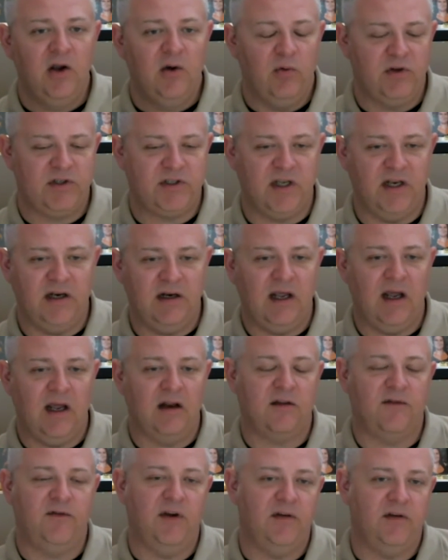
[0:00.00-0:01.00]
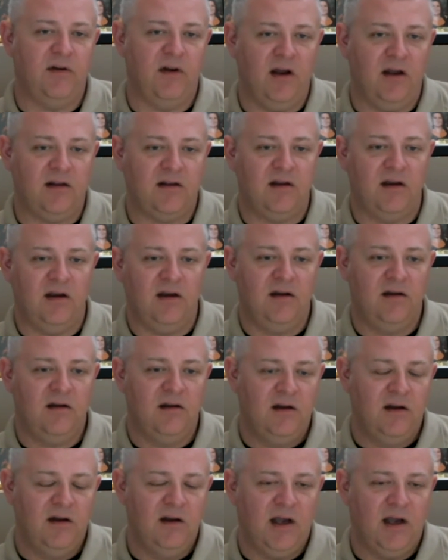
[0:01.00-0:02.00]
were sitting down
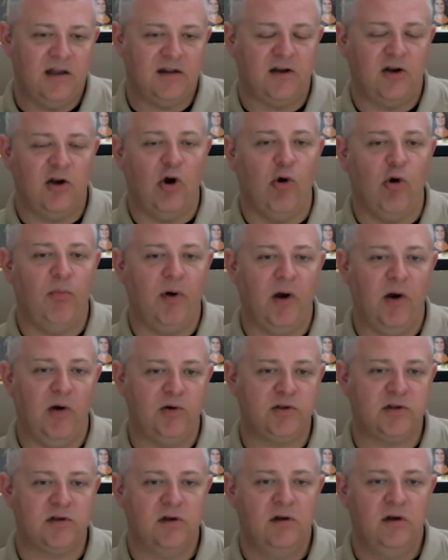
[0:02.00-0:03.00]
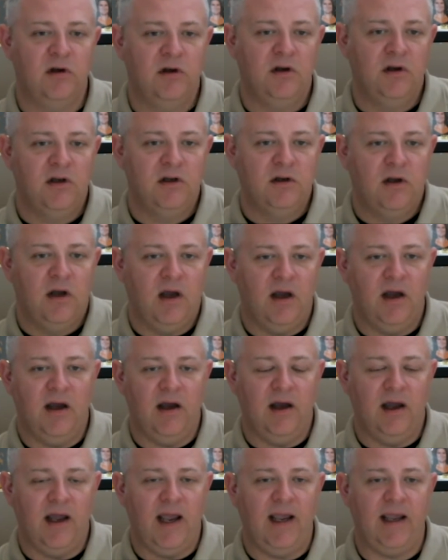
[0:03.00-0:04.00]
at the goalpost,
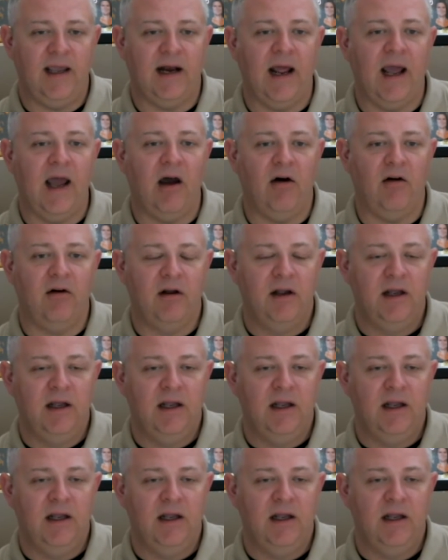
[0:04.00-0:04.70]
hanging out.